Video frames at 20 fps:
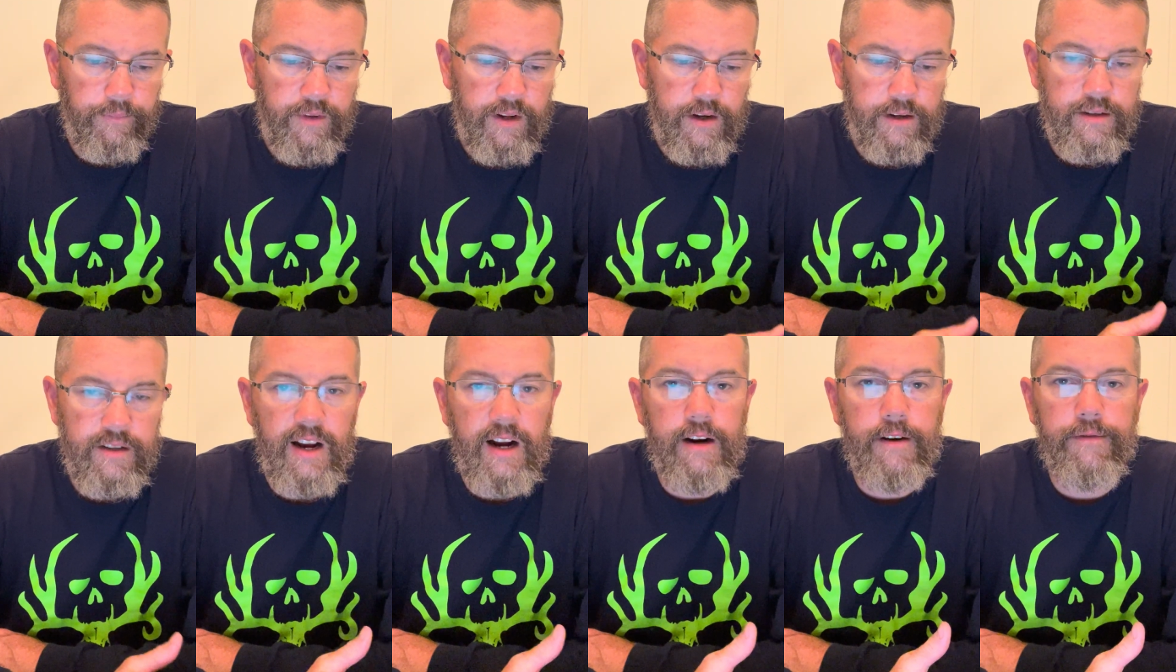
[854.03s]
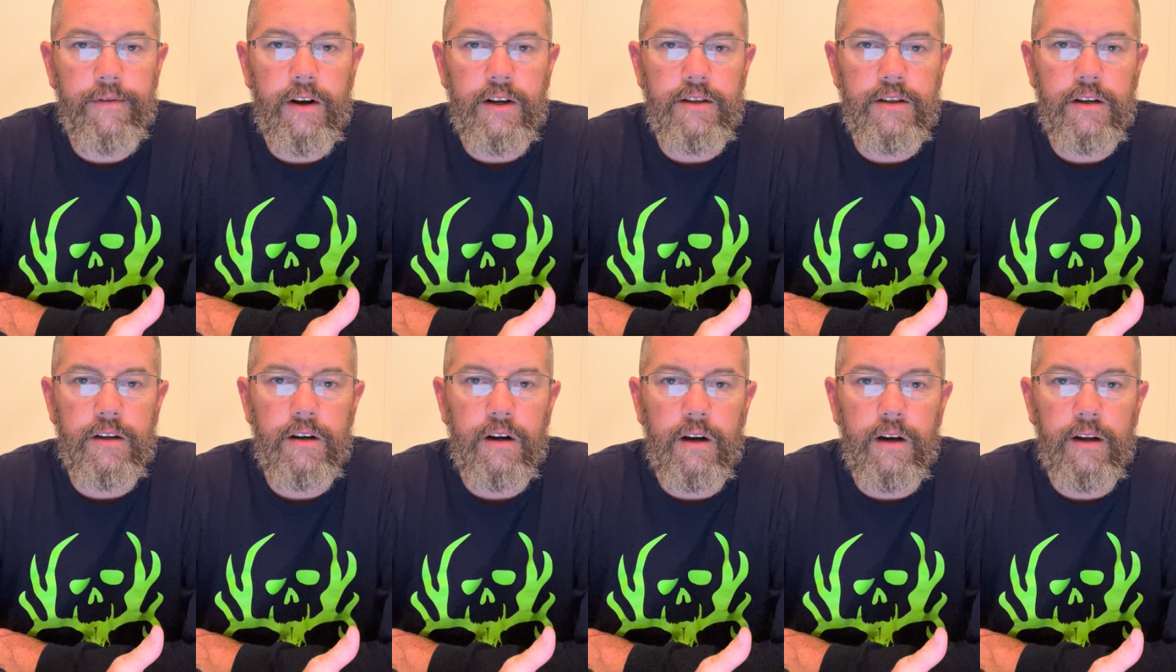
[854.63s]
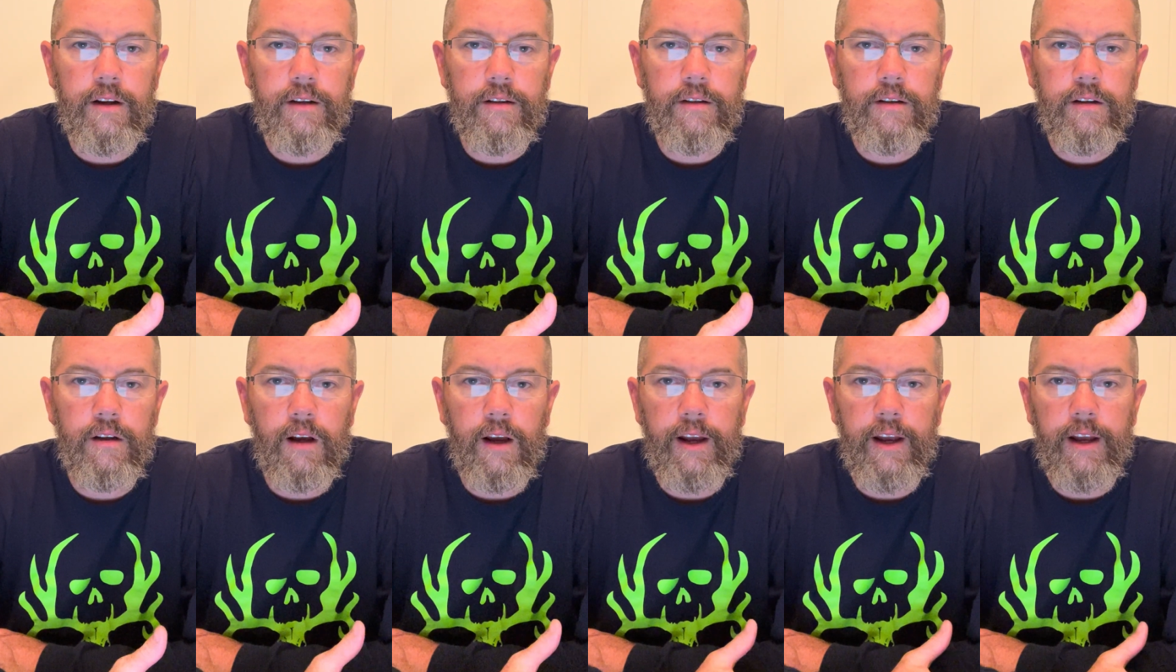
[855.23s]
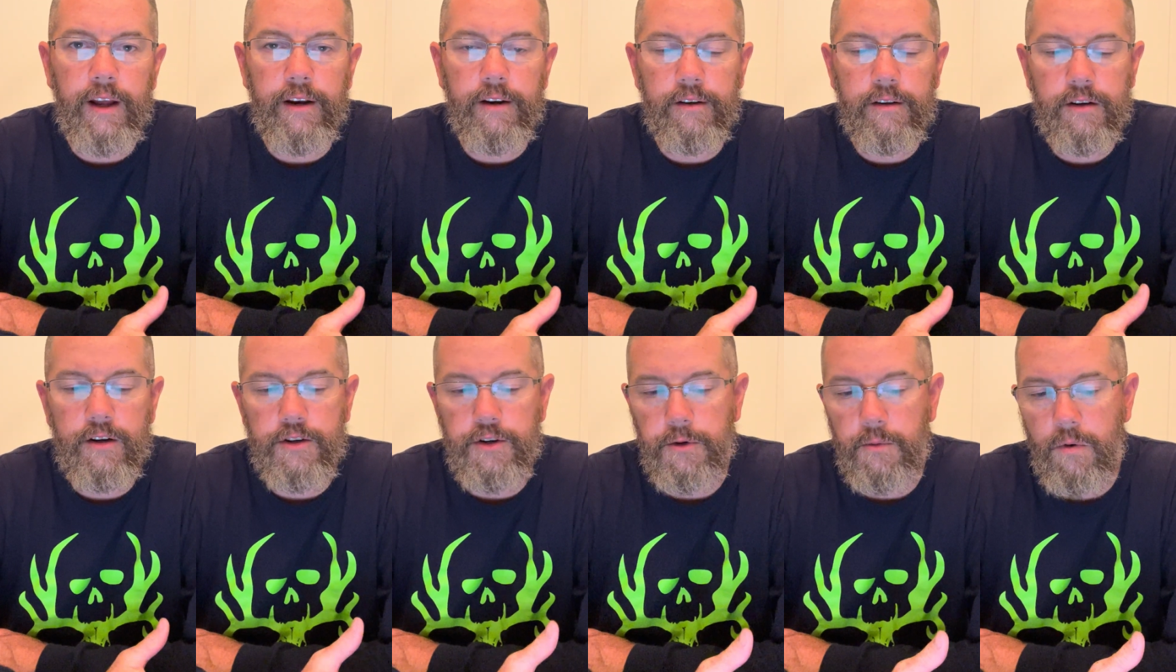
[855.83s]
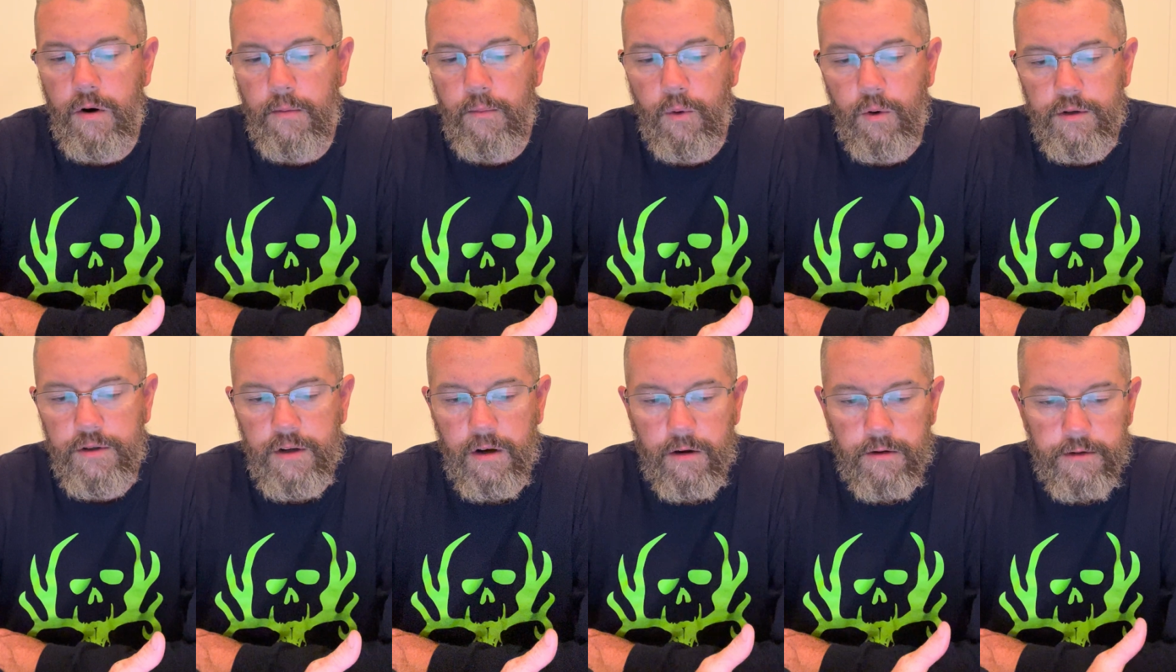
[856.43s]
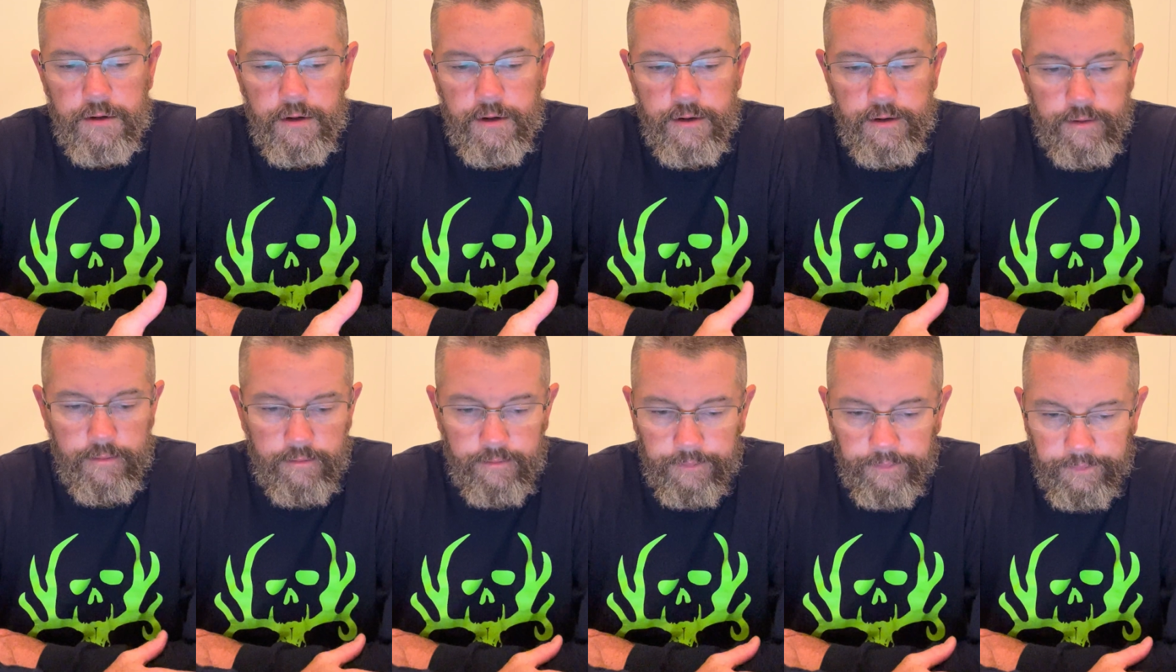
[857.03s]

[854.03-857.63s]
sacrifice a cut and because you want more sausage.